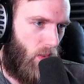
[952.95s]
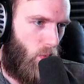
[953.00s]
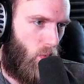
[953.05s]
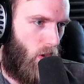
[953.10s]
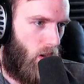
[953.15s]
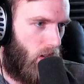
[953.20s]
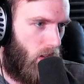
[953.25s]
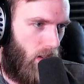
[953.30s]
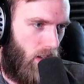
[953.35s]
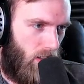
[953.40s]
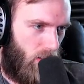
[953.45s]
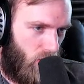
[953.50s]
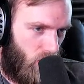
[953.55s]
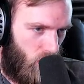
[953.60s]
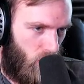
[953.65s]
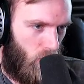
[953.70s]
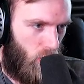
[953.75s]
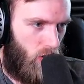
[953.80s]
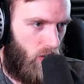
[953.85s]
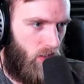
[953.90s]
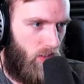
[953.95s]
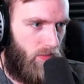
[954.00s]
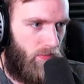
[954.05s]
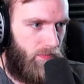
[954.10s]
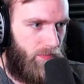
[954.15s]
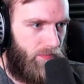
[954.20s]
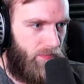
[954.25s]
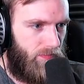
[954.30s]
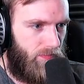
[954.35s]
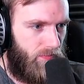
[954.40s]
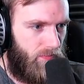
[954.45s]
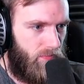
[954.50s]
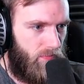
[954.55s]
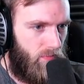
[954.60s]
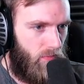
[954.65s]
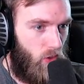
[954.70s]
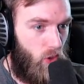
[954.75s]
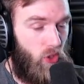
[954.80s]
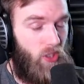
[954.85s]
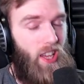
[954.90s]
Walking is good.
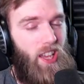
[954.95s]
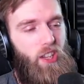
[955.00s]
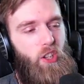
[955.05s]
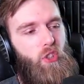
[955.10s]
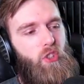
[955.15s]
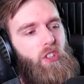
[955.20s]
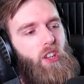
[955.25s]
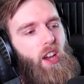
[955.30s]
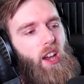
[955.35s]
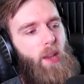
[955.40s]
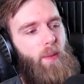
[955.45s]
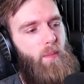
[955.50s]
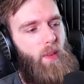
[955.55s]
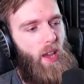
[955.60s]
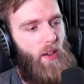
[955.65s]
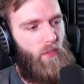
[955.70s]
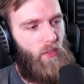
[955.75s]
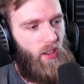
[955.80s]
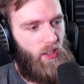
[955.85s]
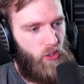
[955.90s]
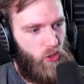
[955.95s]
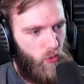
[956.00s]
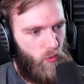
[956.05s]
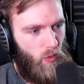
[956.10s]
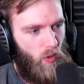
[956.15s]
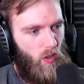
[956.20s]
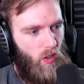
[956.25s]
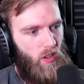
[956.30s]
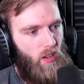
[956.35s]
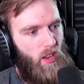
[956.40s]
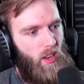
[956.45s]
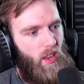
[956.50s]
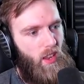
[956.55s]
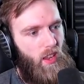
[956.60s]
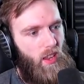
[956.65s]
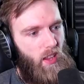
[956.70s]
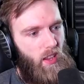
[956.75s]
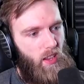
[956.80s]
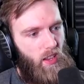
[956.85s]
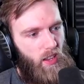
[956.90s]
Just take your time, have a nice stroll
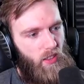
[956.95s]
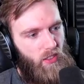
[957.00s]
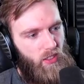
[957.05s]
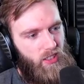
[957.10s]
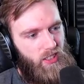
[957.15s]
in